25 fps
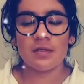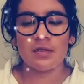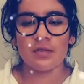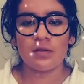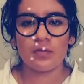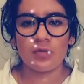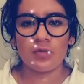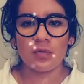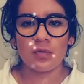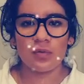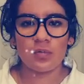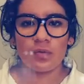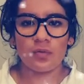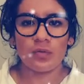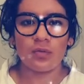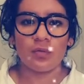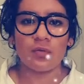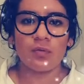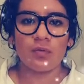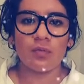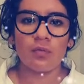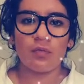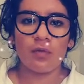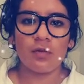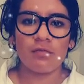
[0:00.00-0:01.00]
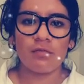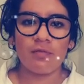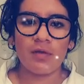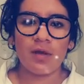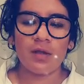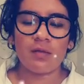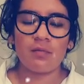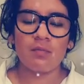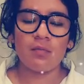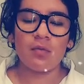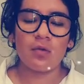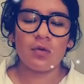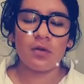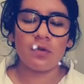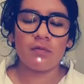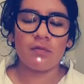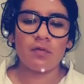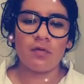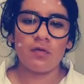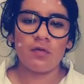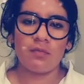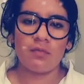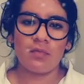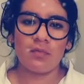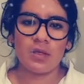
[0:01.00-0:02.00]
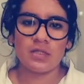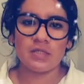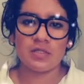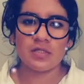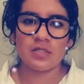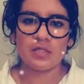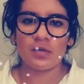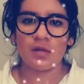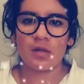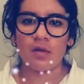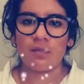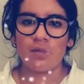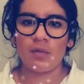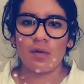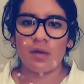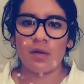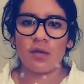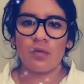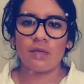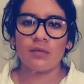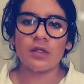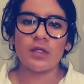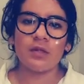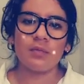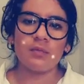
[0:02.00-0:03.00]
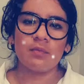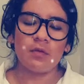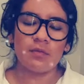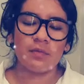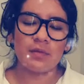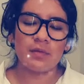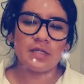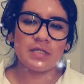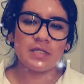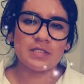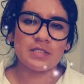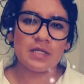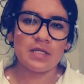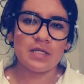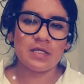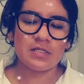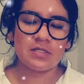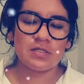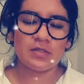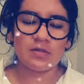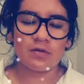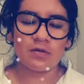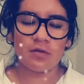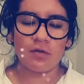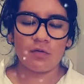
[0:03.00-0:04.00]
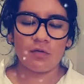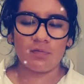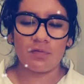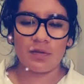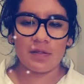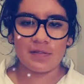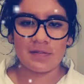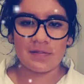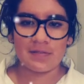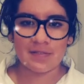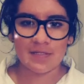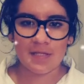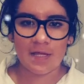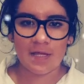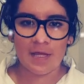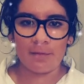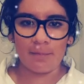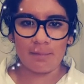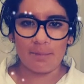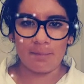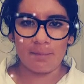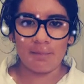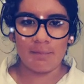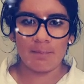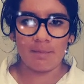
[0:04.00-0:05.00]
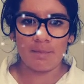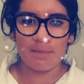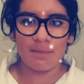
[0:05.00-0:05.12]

In your we find more information about immobilization of enzyme.